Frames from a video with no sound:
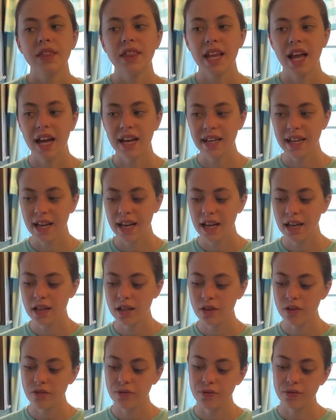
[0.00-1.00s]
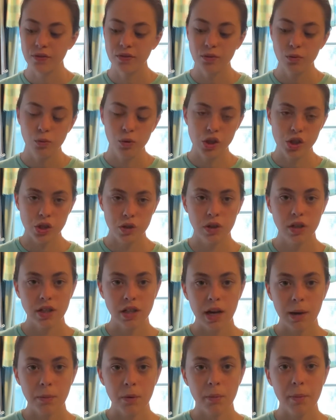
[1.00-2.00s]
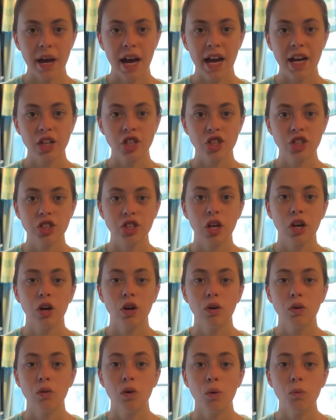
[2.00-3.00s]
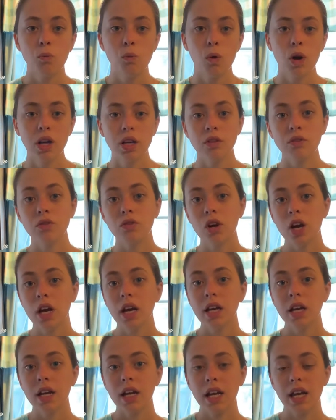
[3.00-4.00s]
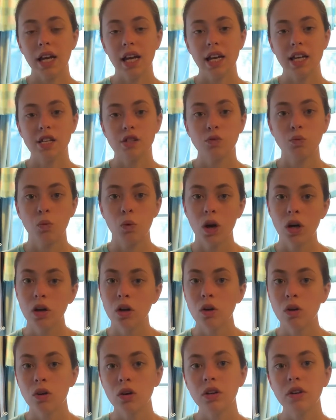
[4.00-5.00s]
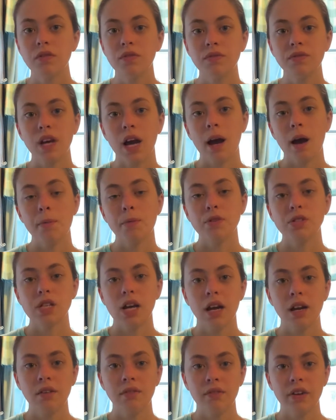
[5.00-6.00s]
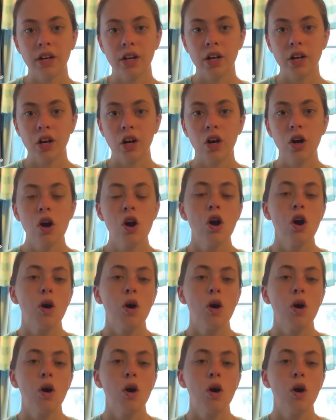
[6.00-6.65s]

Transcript: Again, we're doing double batch, so one run is 1 quart of apple cider vinegar,